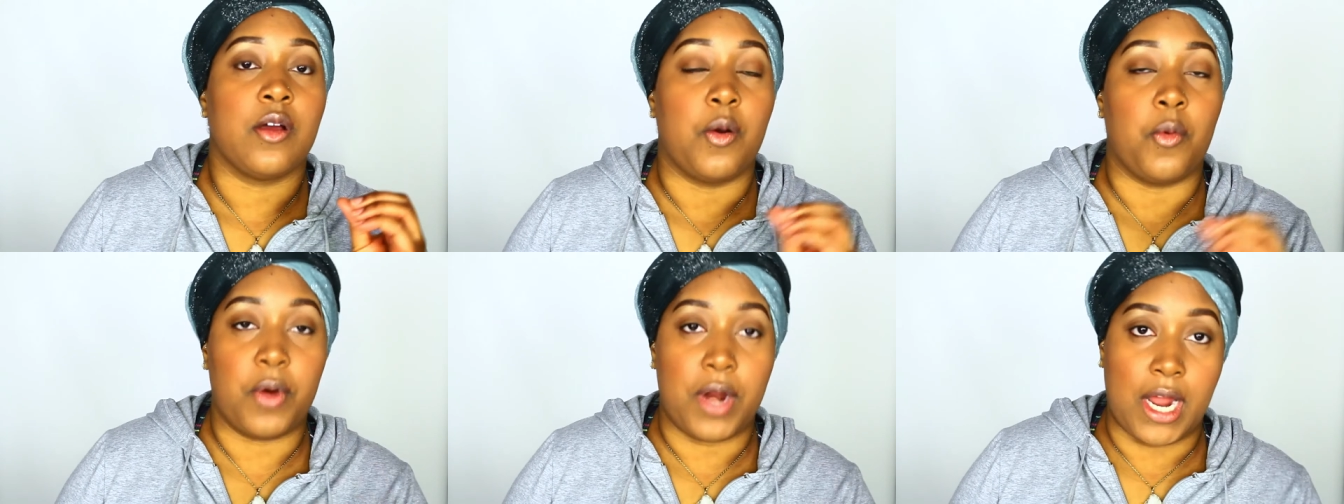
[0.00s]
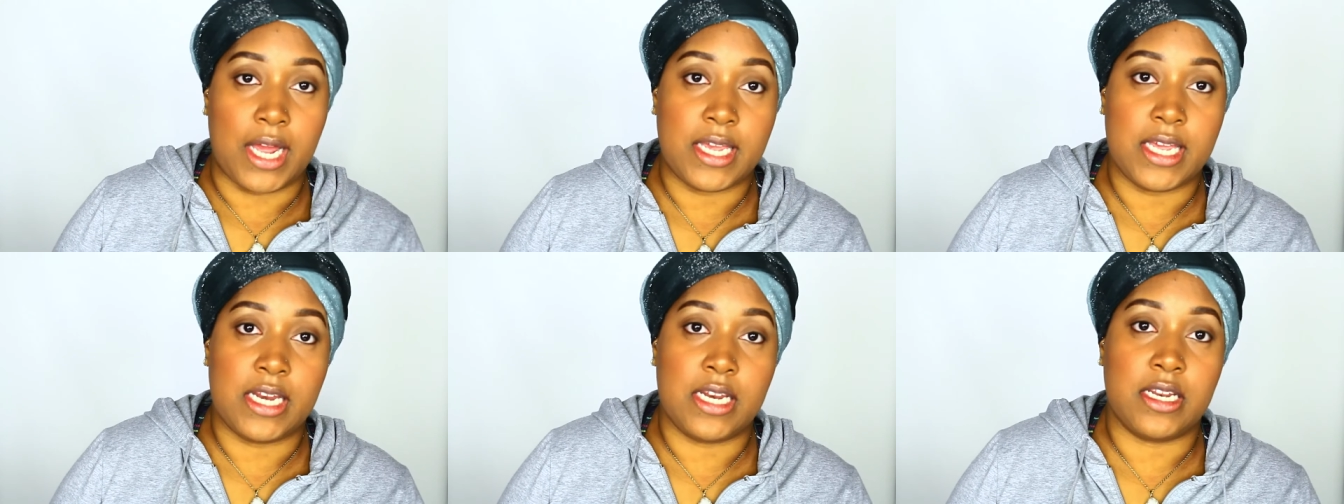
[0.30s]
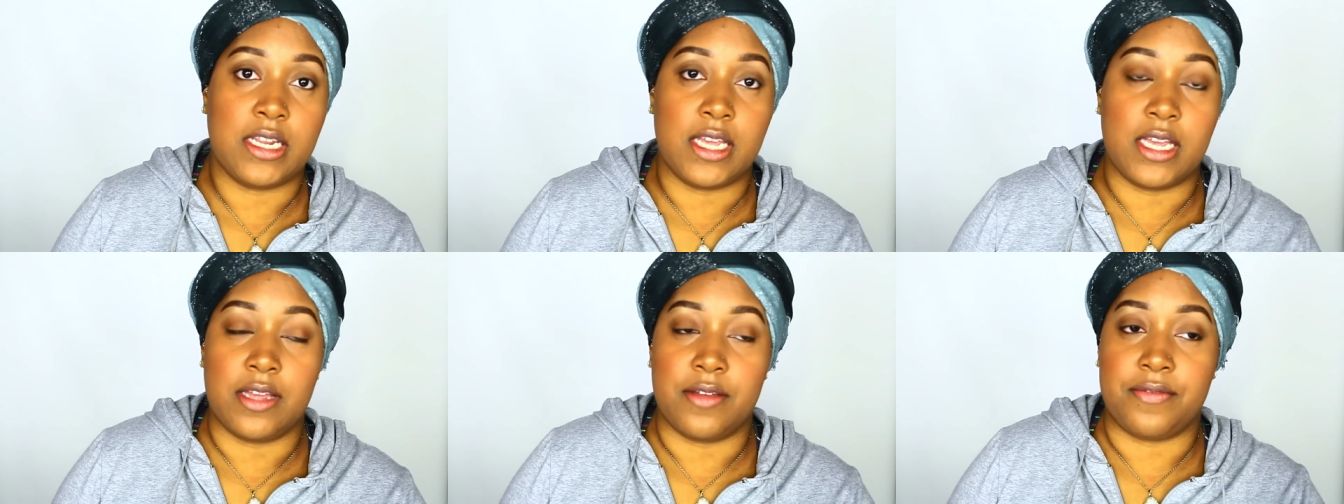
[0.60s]
Would I get
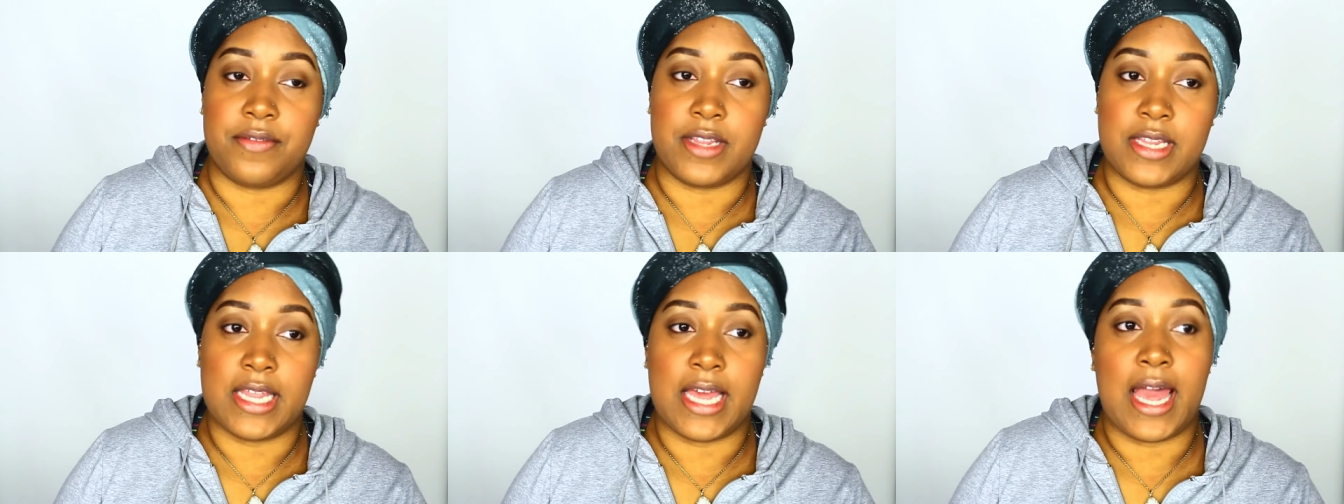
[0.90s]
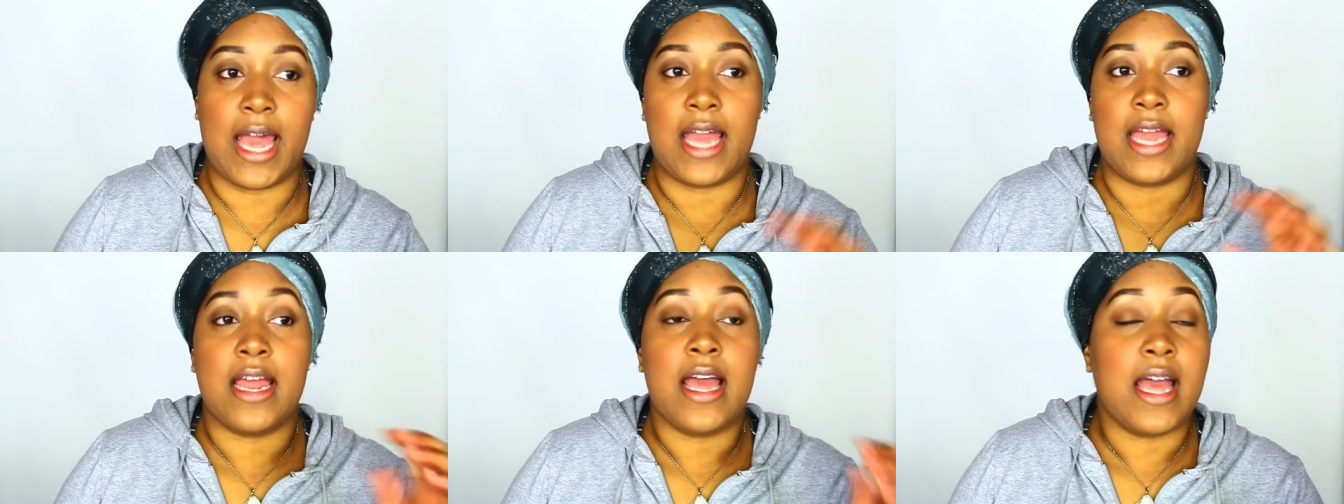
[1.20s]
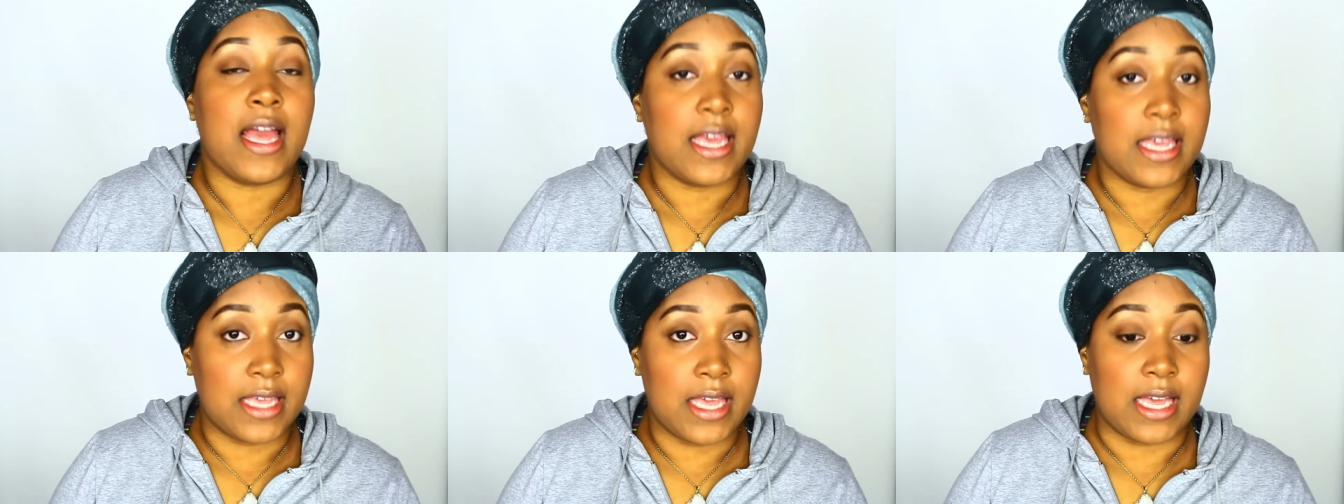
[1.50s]
it again for that?
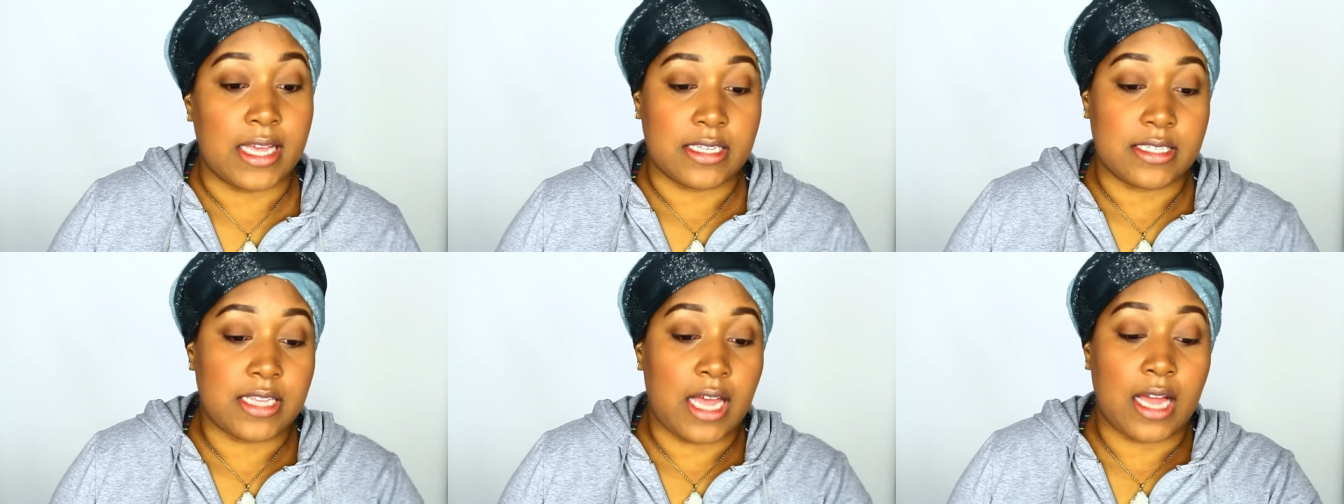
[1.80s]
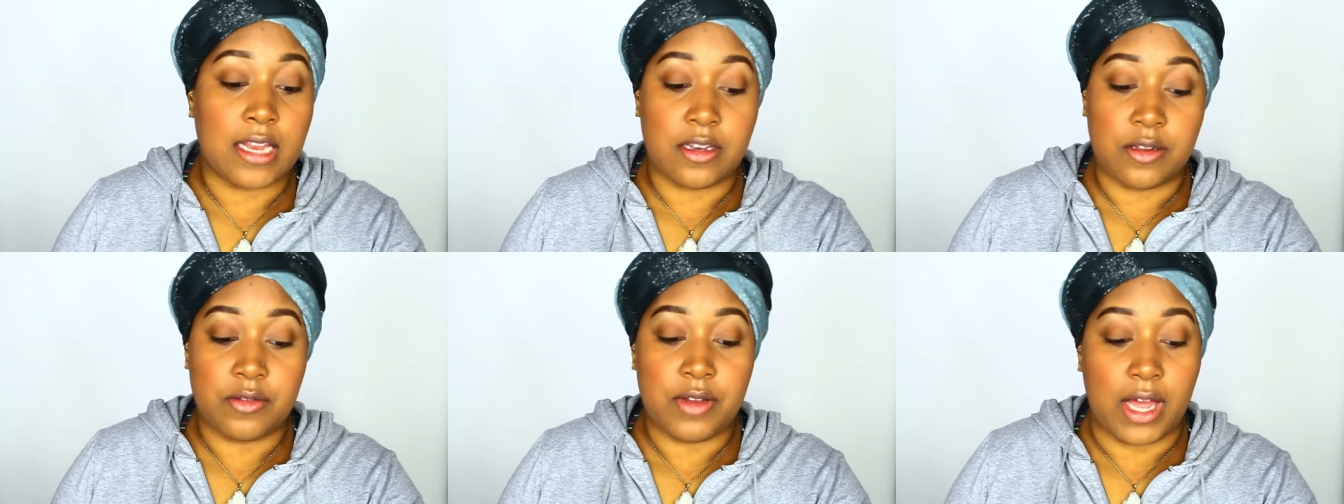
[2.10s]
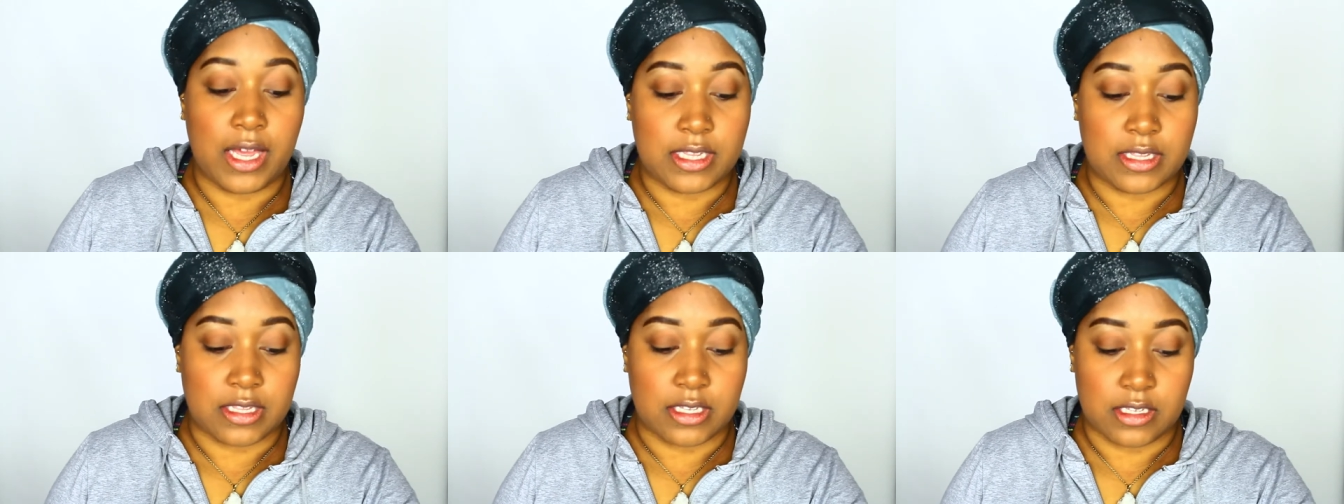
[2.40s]
Yes, I do
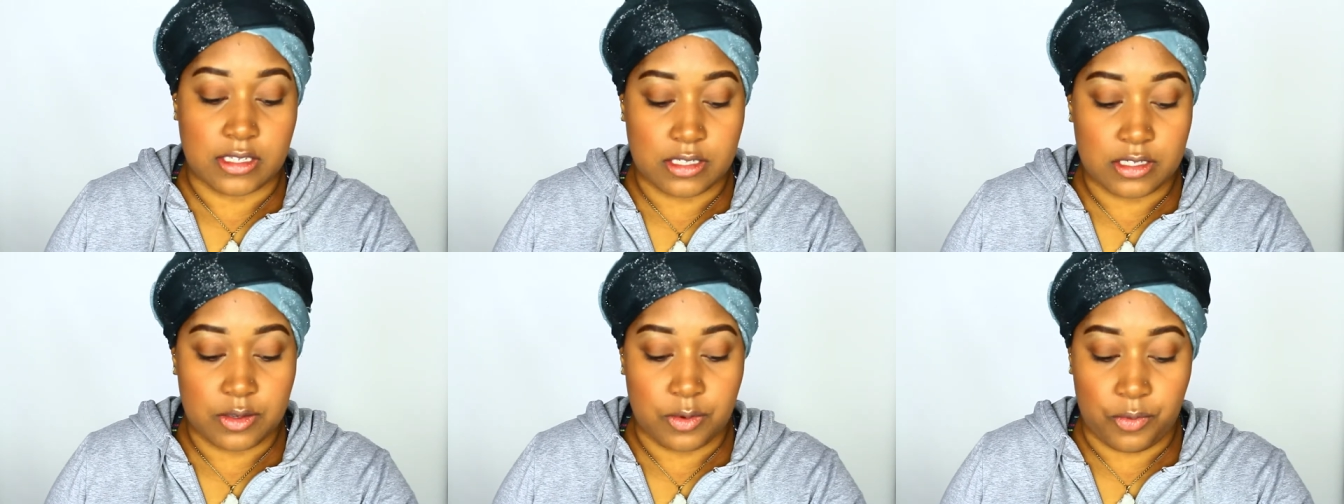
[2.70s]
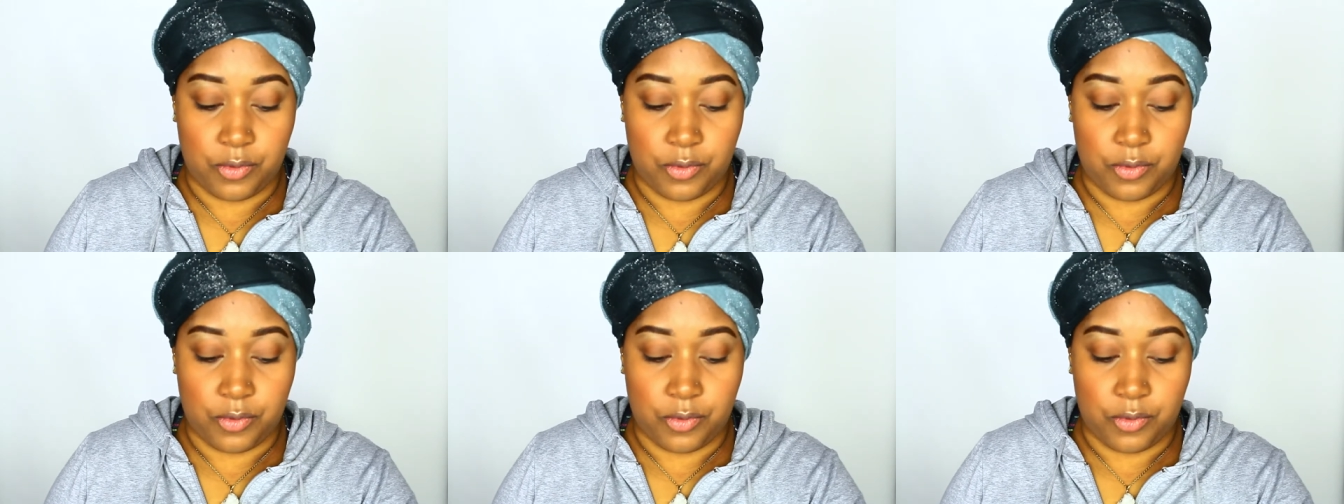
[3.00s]
like this.